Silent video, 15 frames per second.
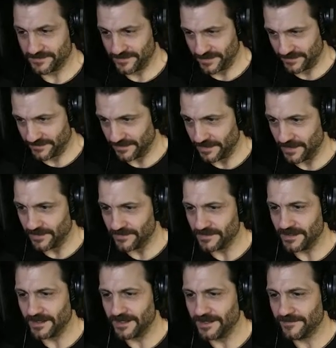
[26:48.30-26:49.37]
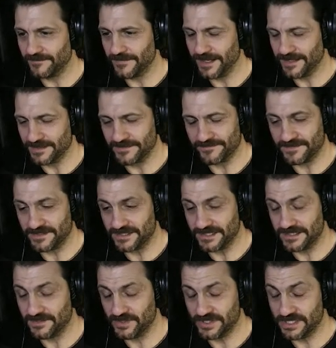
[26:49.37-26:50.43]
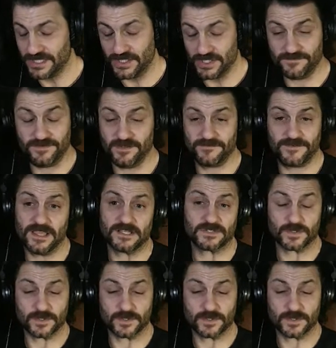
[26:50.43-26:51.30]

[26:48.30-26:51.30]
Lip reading: very low, and the CG VFX